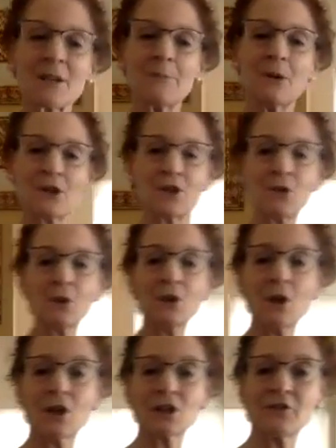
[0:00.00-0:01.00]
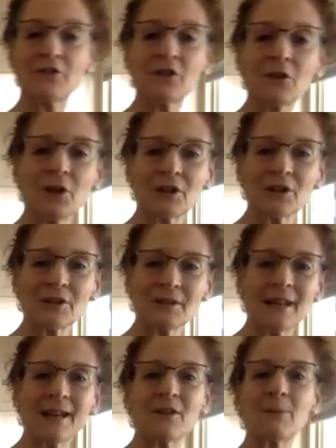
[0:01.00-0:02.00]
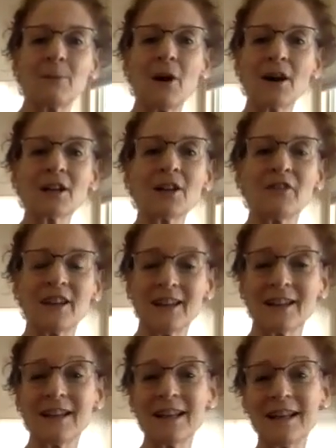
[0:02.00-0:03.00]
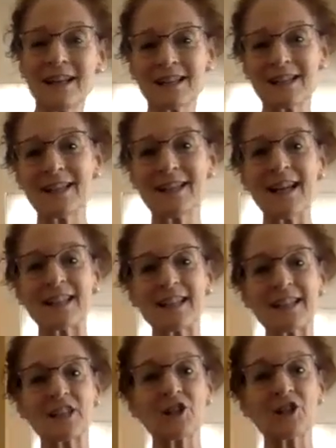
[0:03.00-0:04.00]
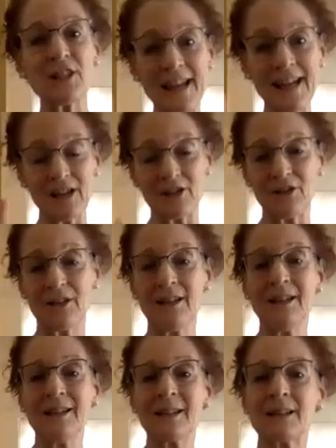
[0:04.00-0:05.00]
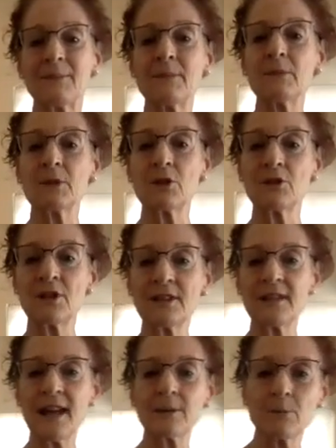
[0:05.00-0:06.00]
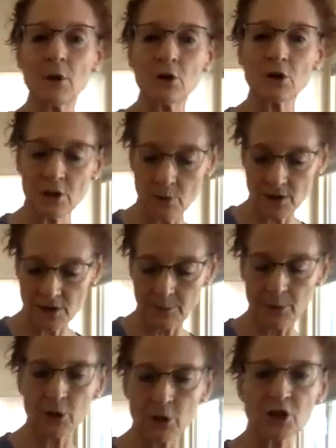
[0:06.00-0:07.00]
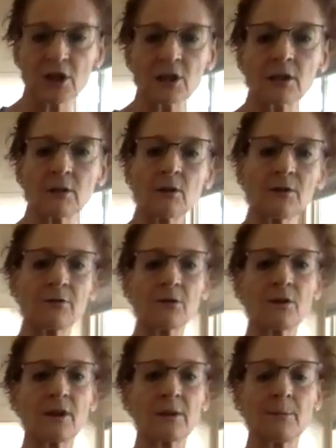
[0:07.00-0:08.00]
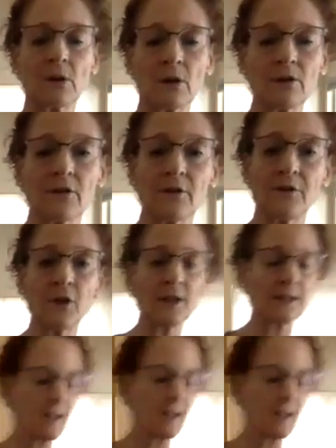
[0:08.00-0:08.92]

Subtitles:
push you along the floor. Every part of it is connected to now. You did that motion with the pushing through the ball of the foot.